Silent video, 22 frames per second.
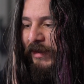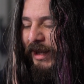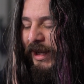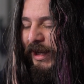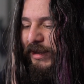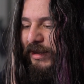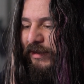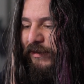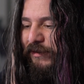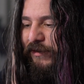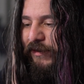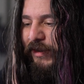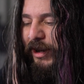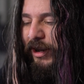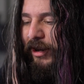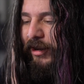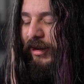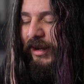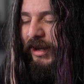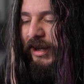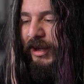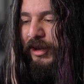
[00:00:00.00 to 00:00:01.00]
It's a
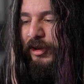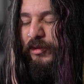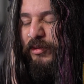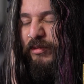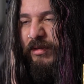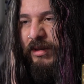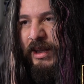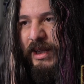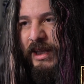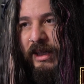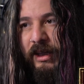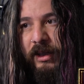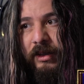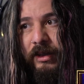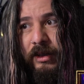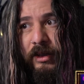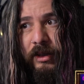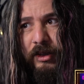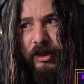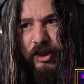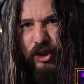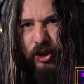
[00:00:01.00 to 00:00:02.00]
very unique
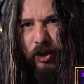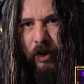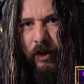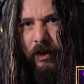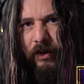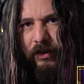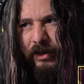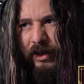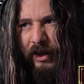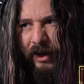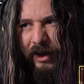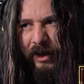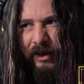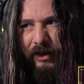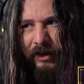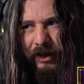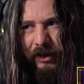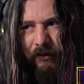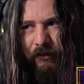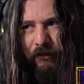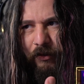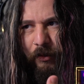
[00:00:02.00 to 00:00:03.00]
song that I
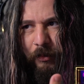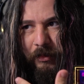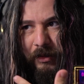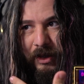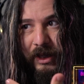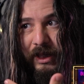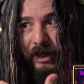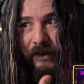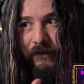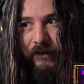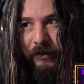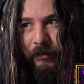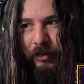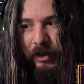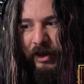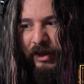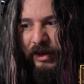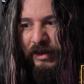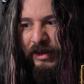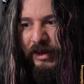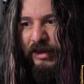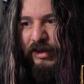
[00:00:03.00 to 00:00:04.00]
like for me even
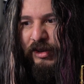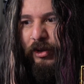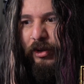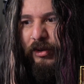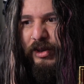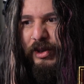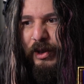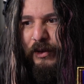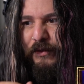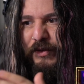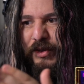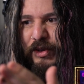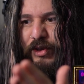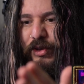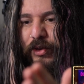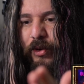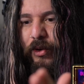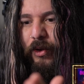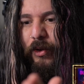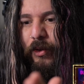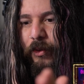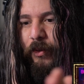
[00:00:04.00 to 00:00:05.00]
because it starts off
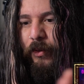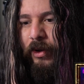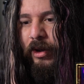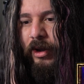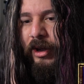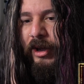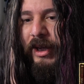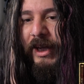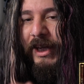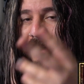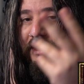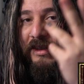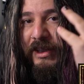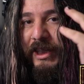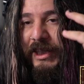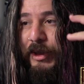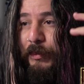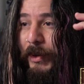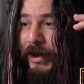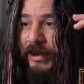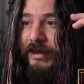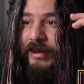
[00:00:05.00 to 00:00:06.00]
so it's
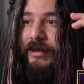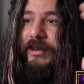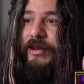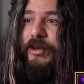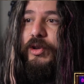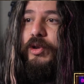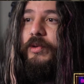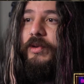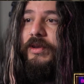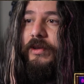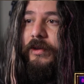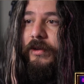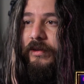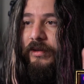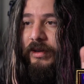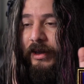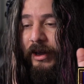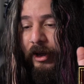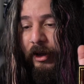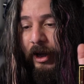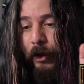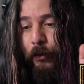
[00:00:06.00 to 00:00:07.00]
it's basically two songs.
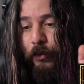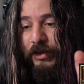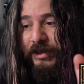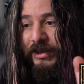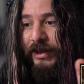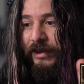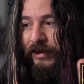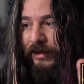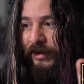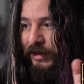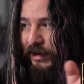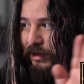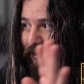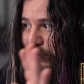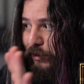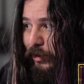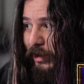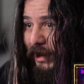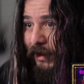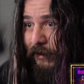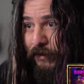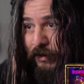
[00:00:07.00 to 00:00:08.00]
I, I will say this, if
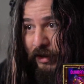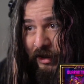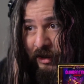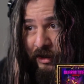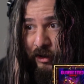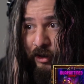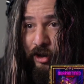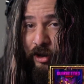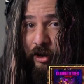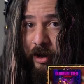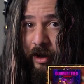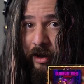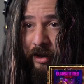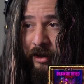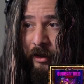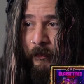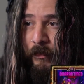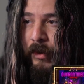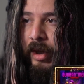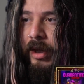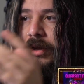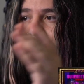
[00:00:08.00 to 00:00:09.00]
you give this a shot,
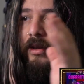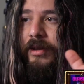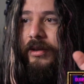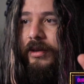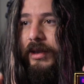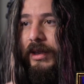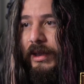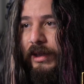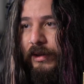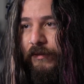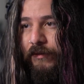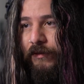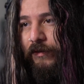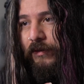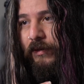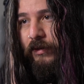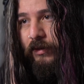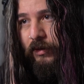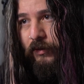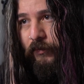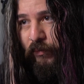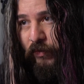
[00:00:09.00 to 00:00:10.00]
give
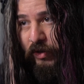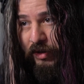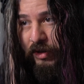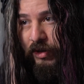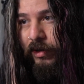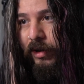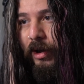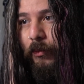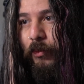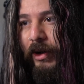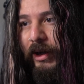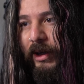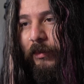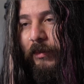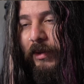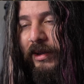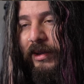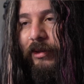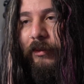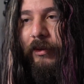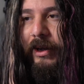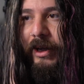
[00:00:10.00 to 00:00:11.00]
the song I'm
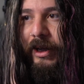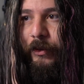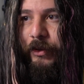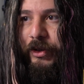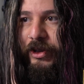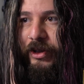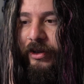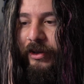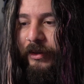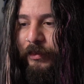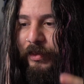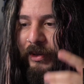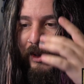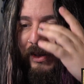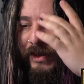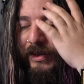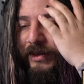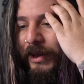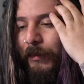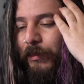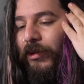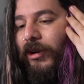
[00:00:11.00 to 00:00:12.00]
recommending right now a shot
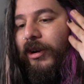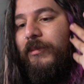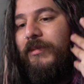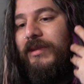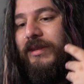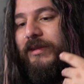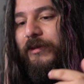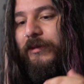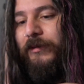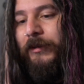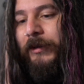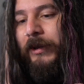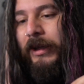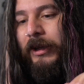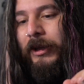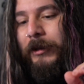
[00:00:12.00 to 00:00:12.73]
because I promise you